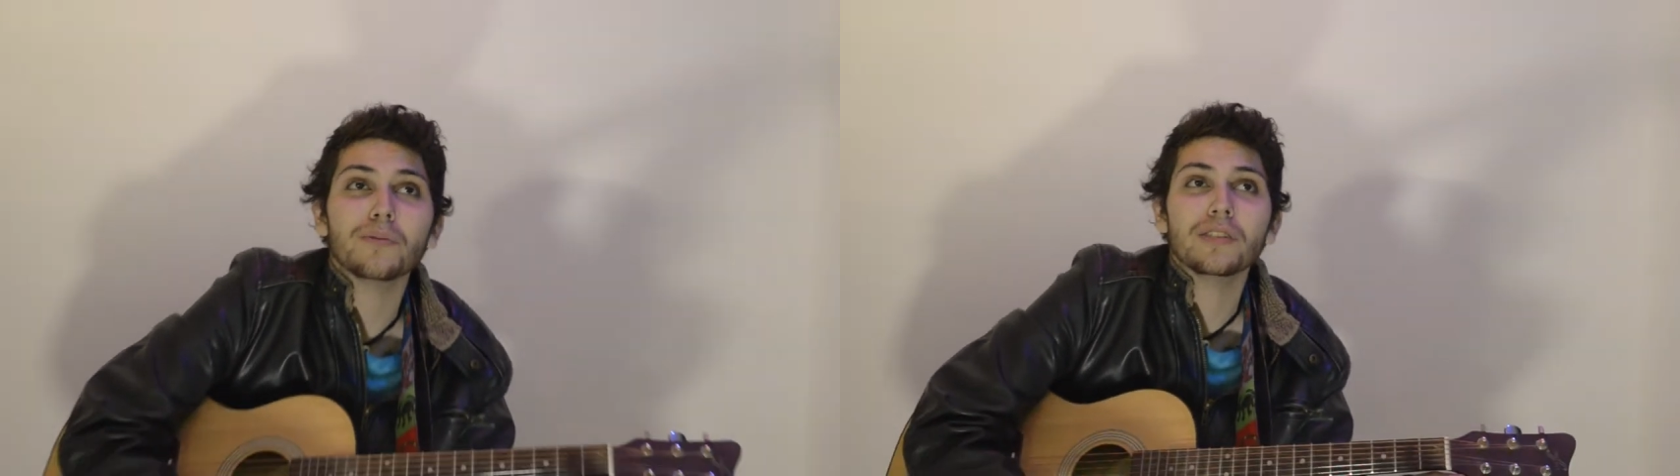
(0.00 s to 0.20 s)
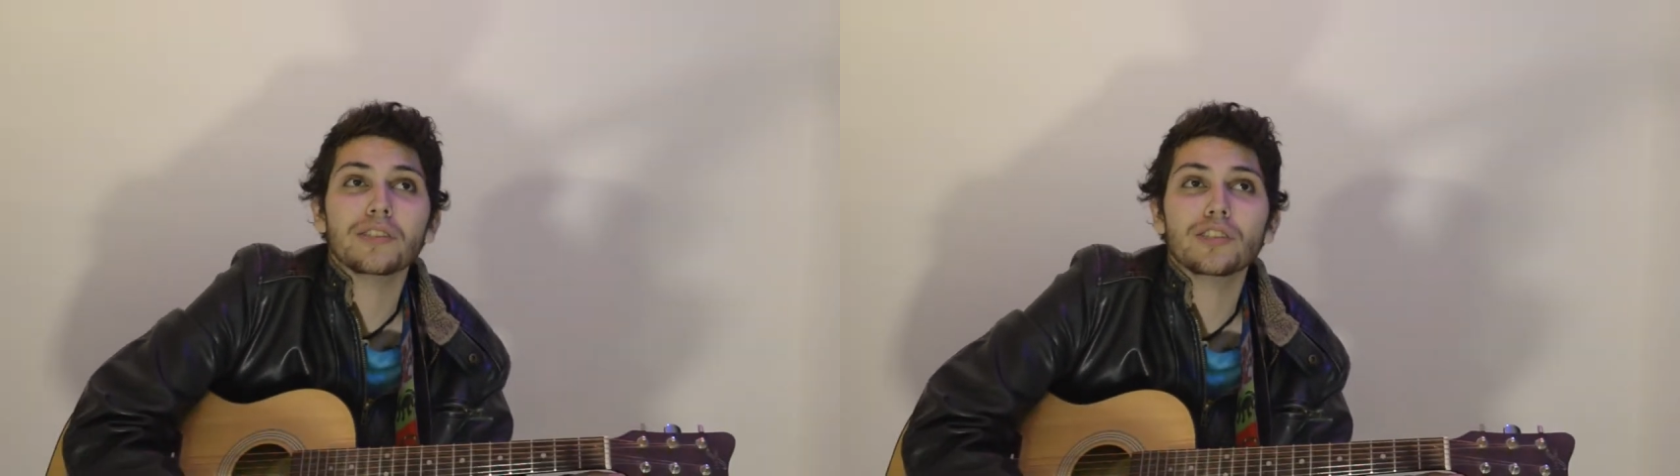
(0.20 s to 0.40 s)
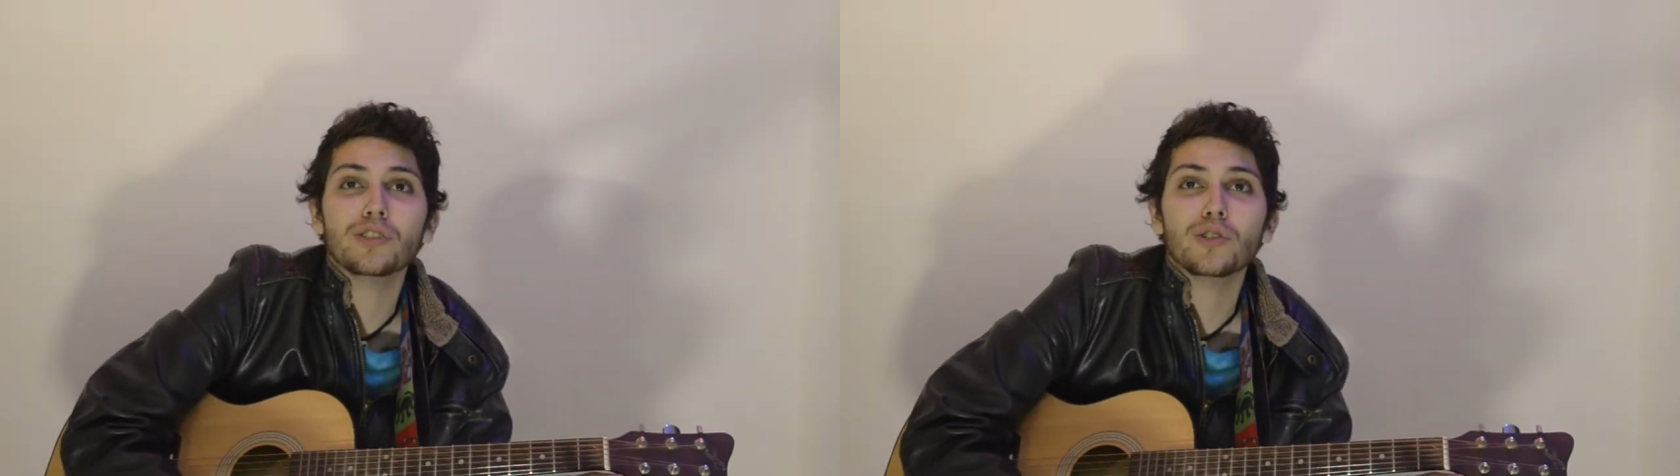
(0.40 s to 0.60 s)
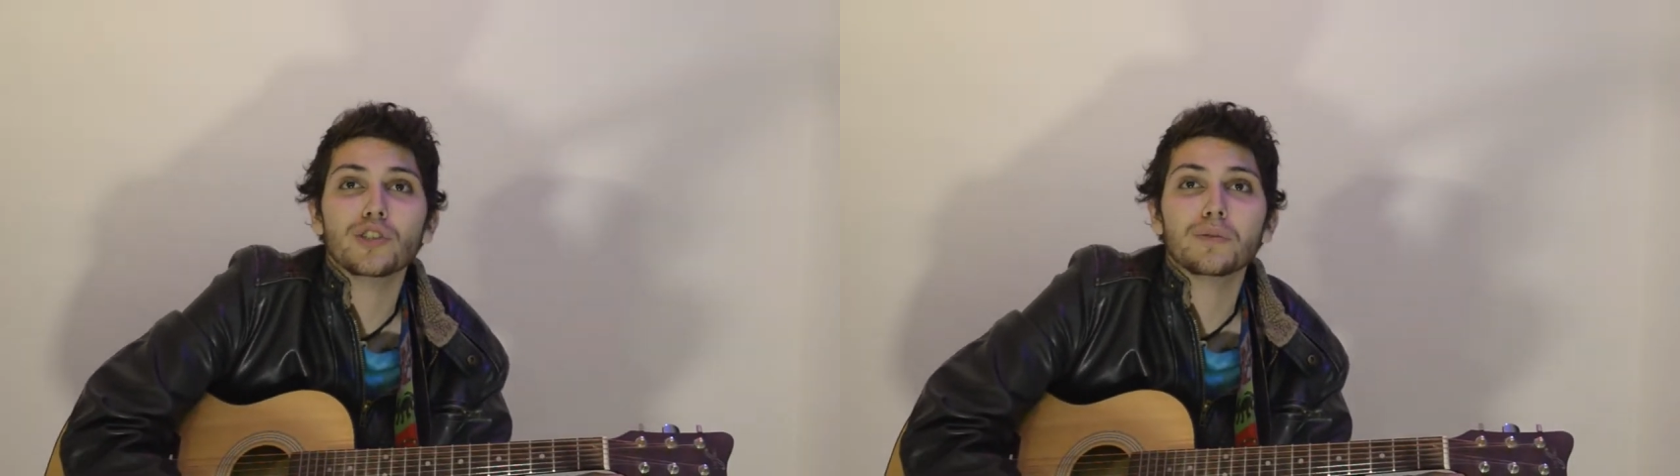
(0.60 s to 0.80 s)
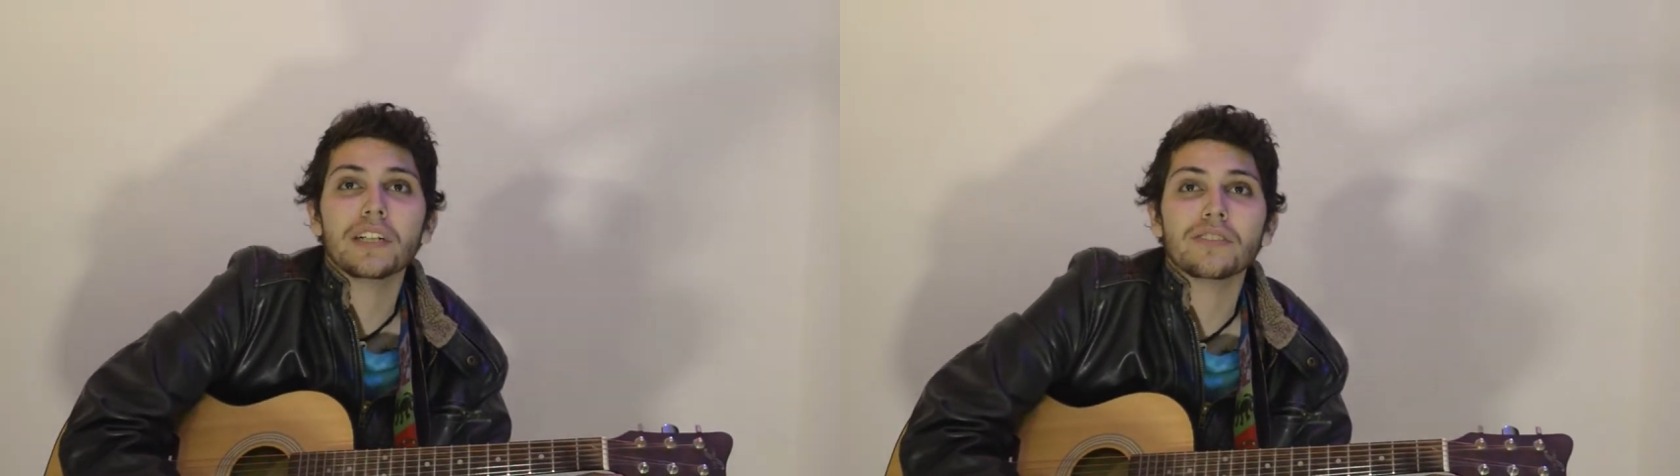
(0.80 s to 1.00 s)
with these
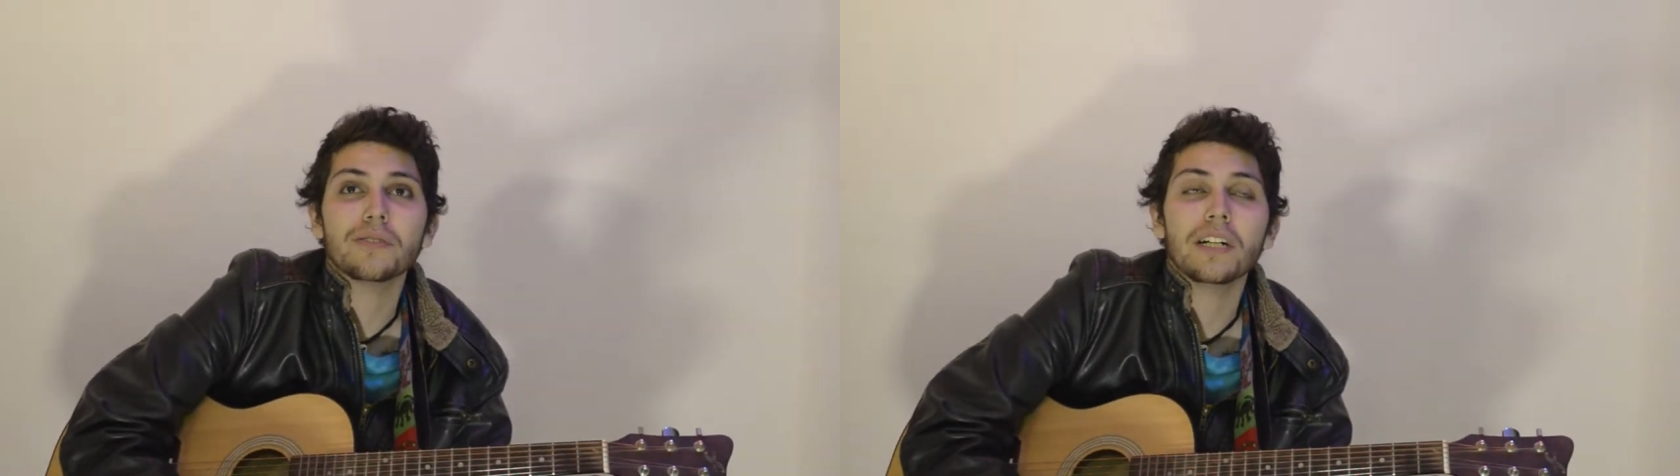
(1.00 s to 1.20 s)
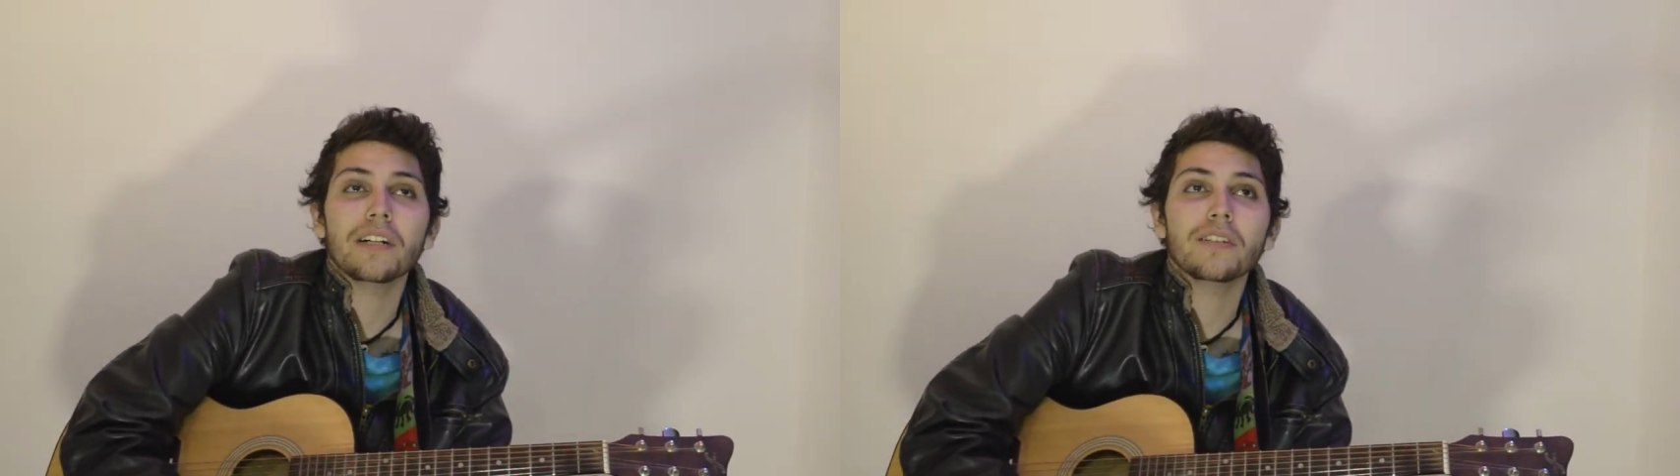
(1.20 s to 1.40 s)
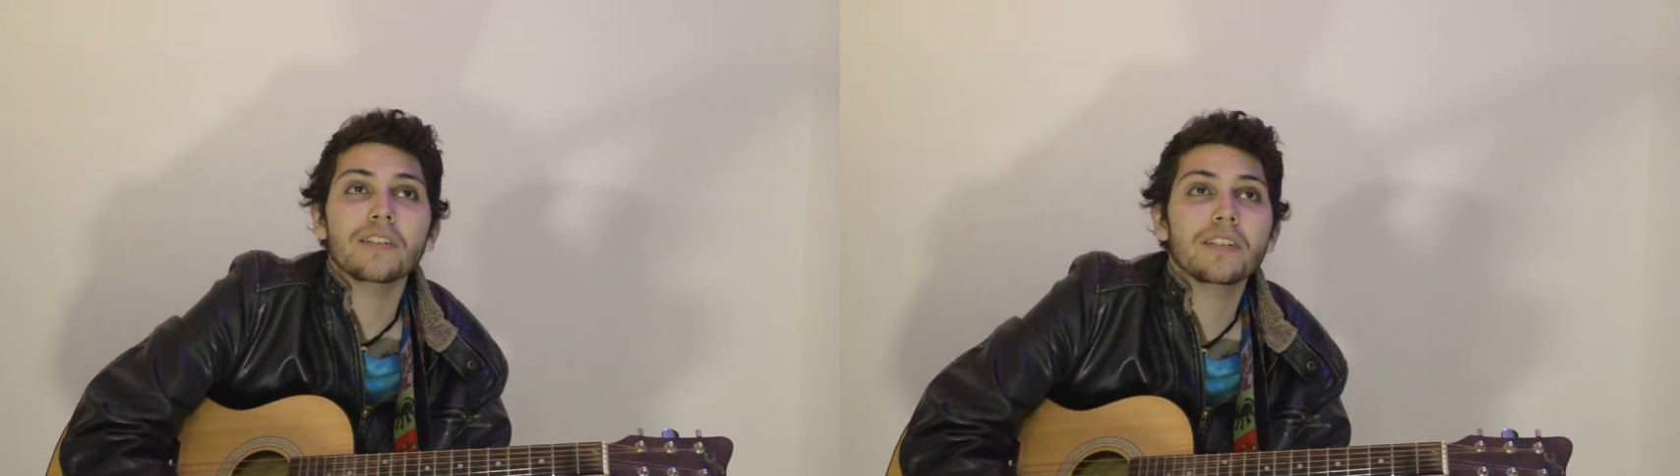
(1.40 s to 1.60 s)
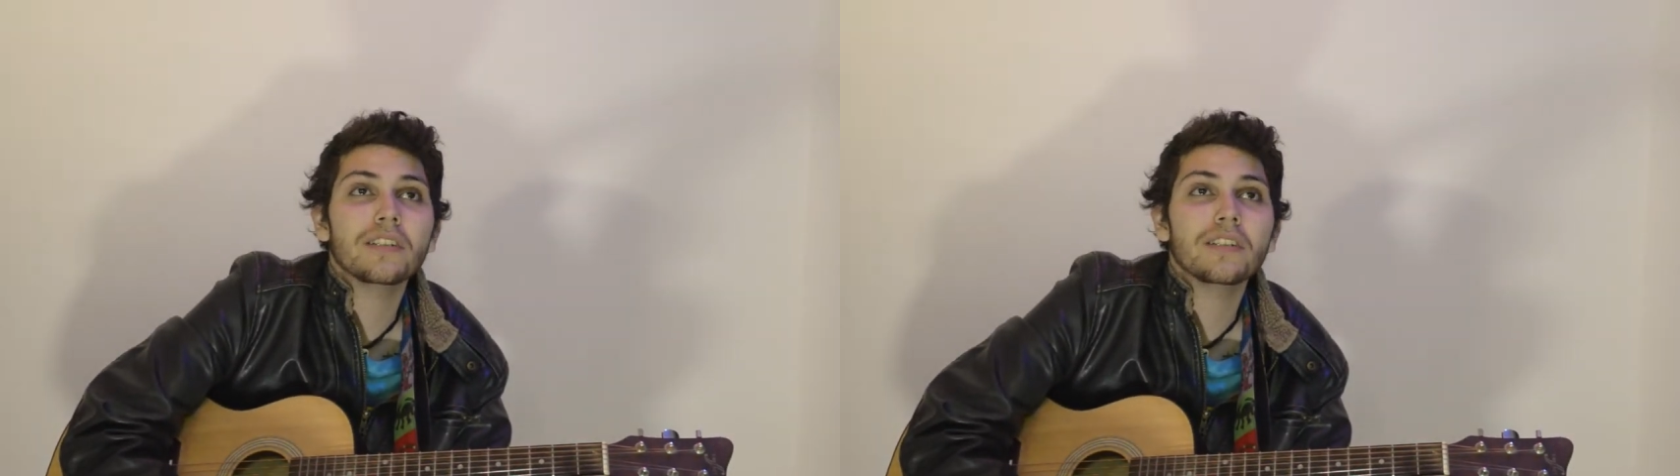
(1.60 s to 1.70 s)
douchebags around.